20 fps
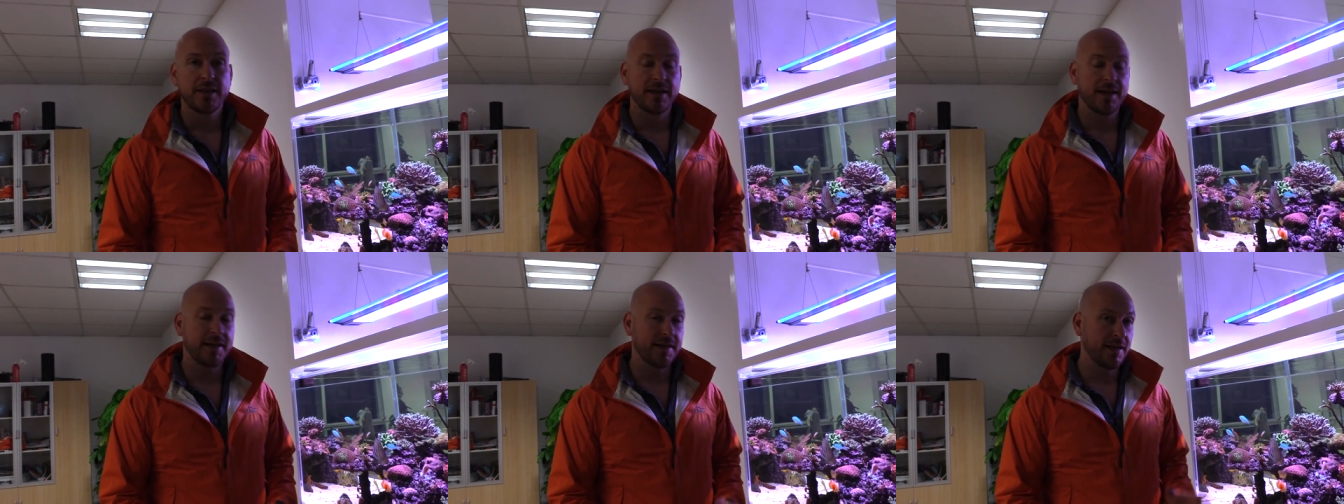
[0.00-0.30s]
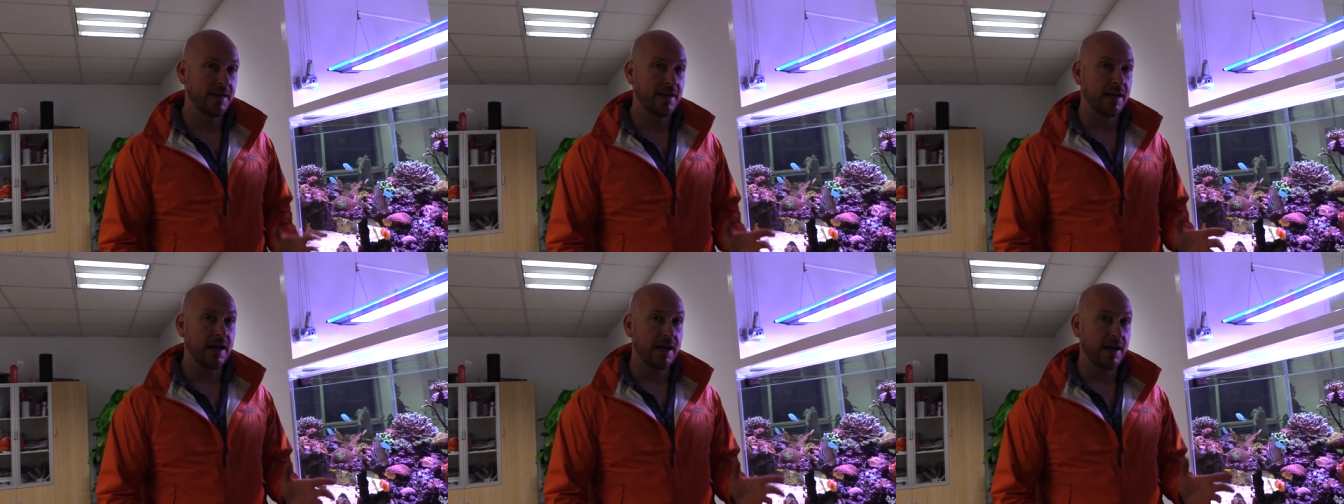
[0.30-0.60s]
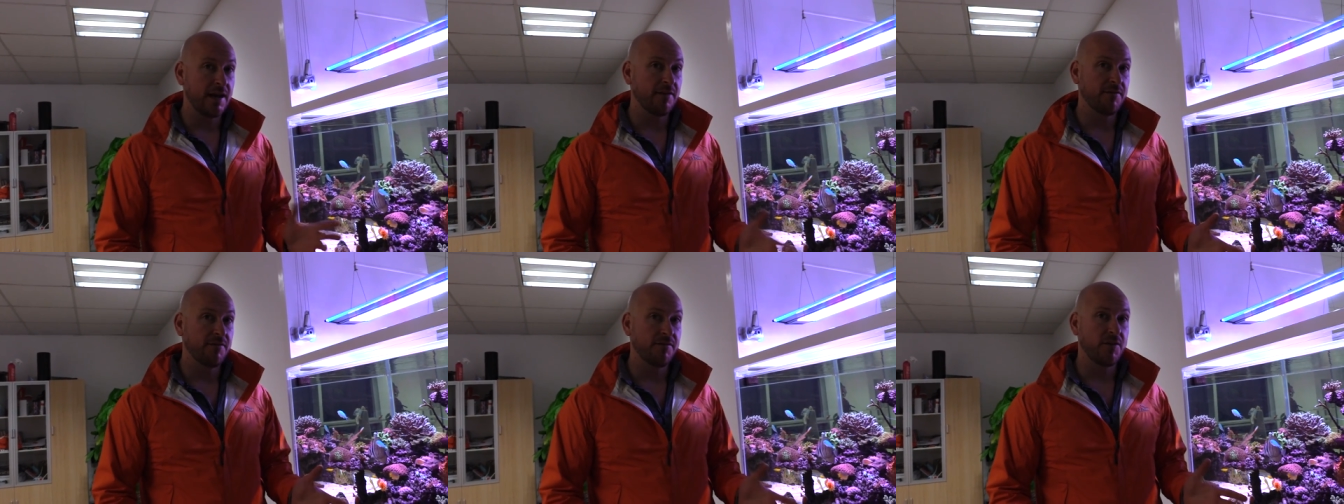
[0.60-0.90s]
and then I
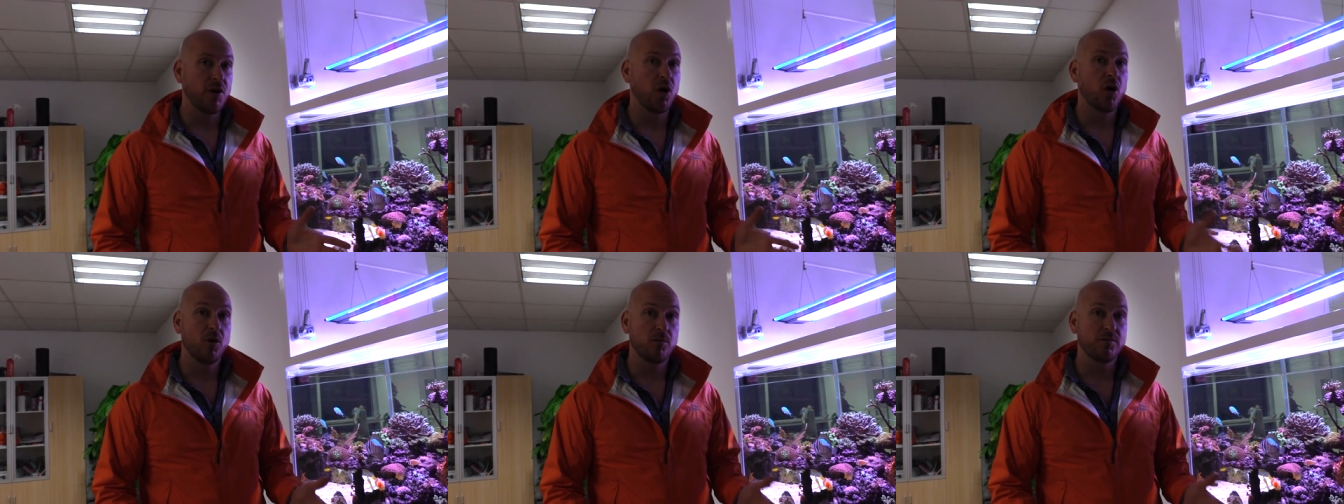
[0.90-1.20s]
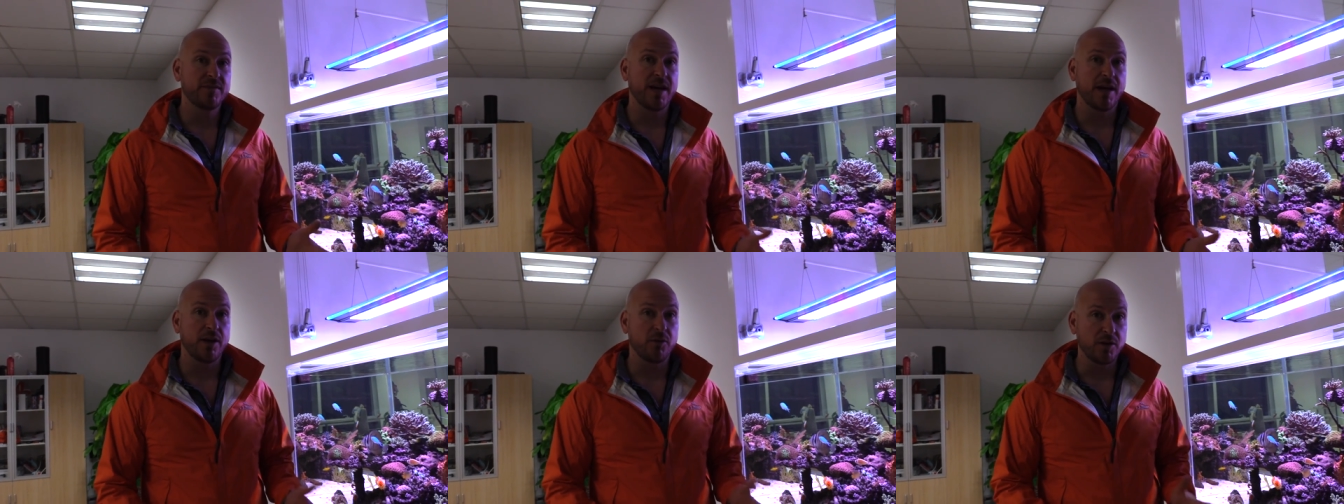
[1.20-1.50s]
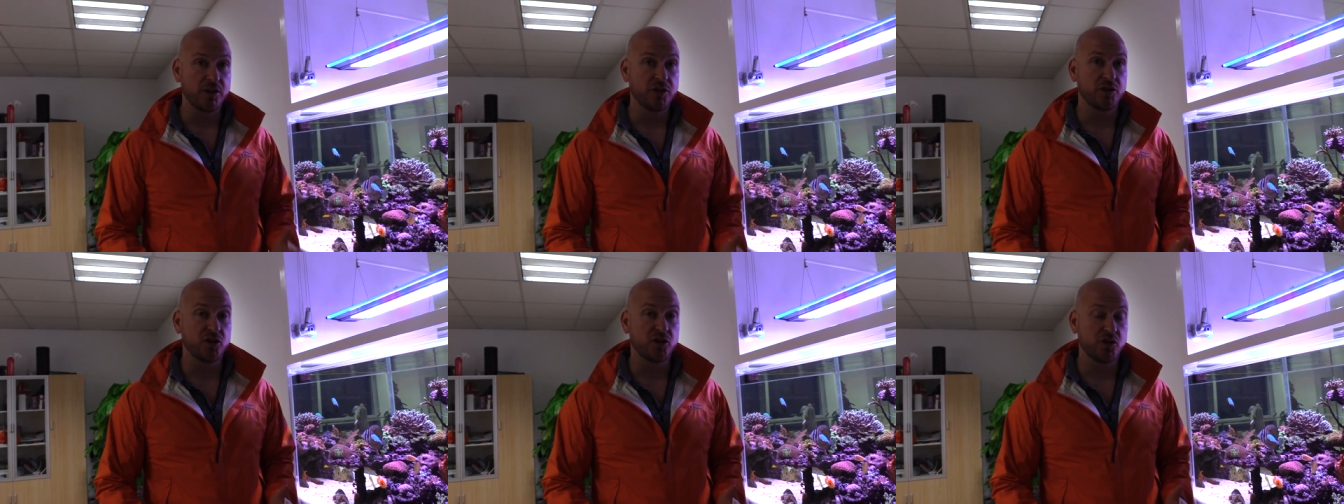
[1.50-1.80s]
have the home tank,
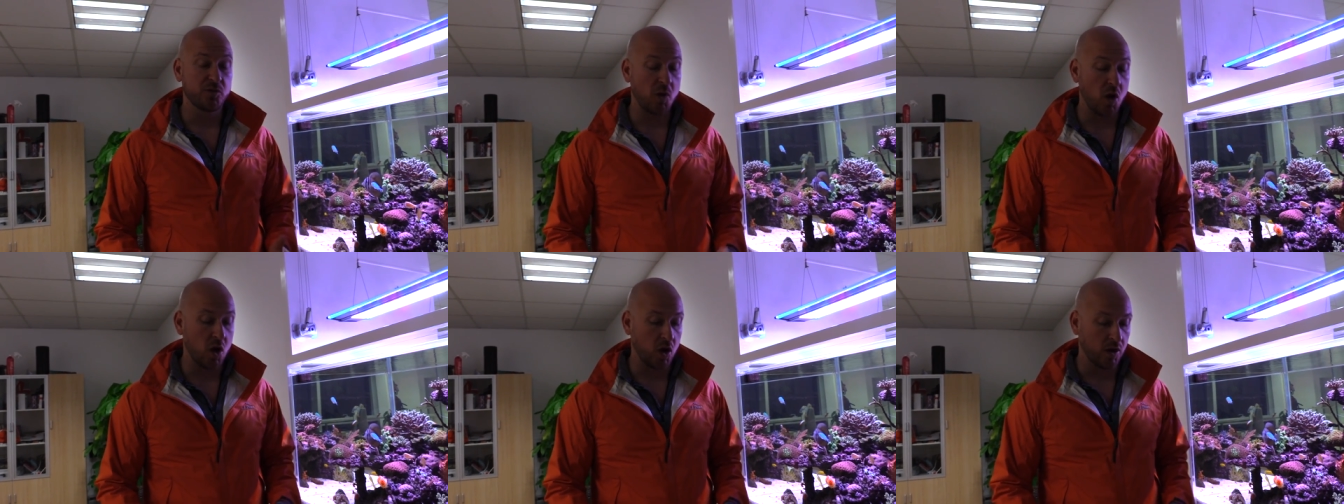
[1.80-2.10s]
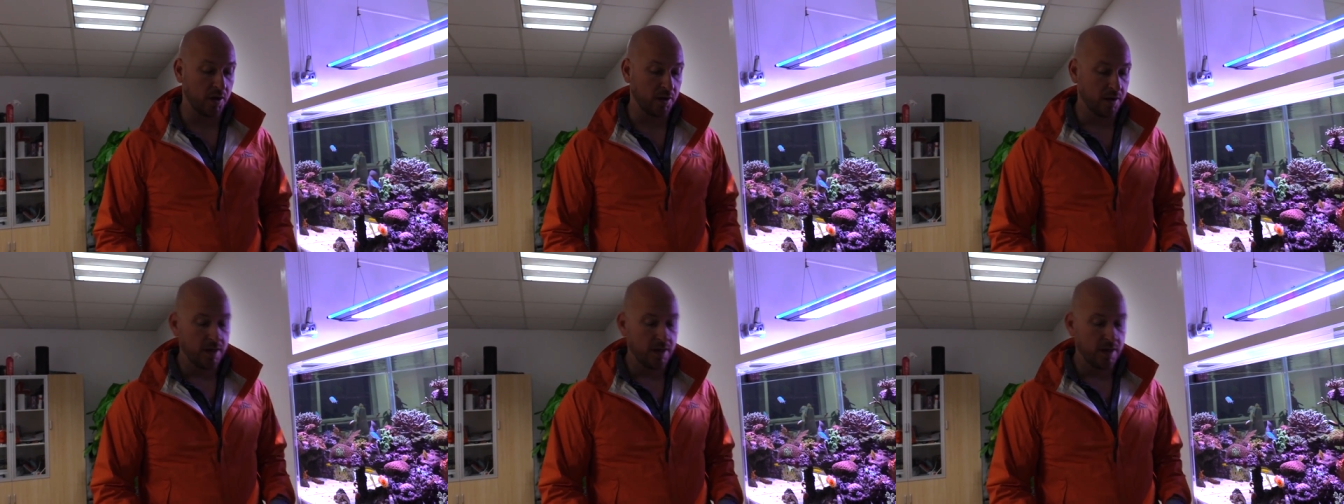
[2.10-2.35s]
which is smaller.